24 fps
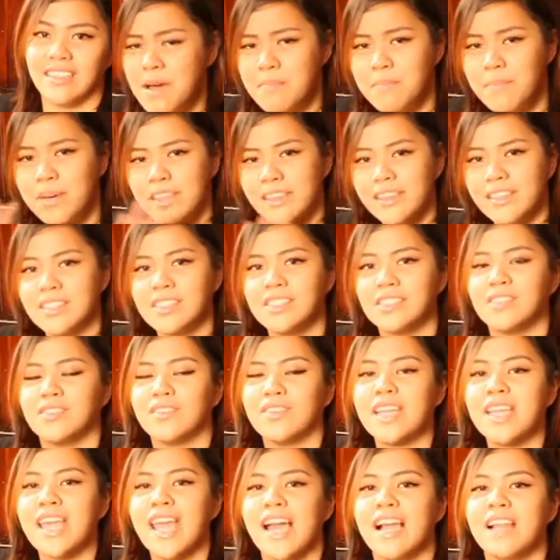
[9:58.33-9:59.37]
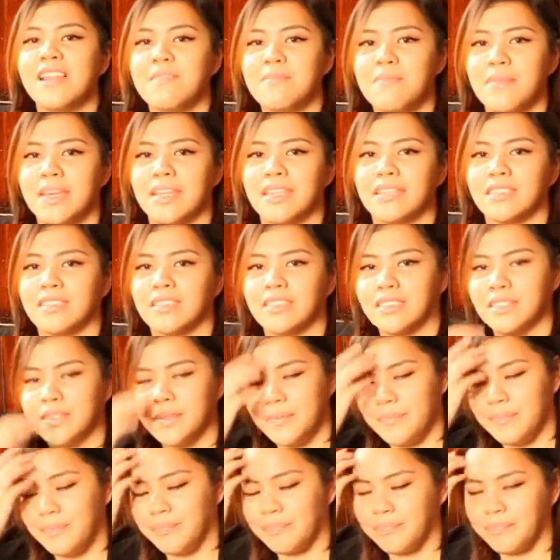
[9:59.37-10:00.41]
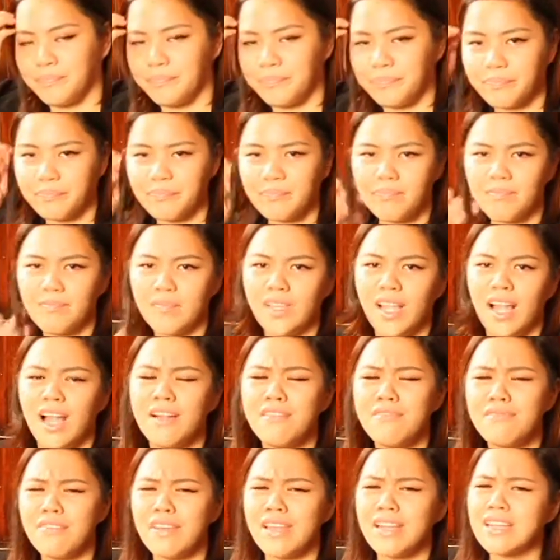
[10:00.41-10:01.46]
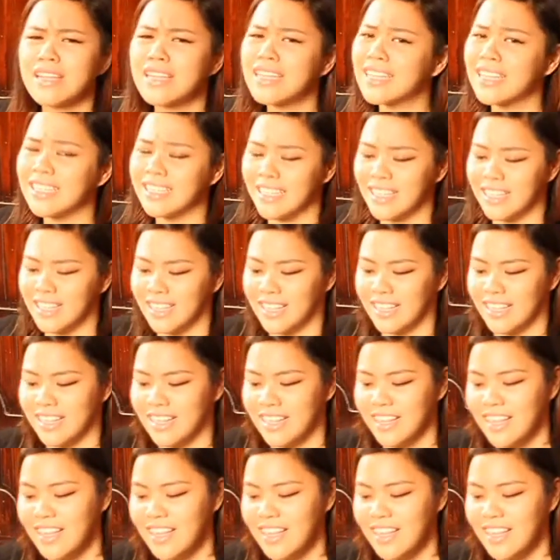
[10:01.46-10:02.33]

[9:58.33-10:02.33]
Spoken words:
But these three elements are very critical,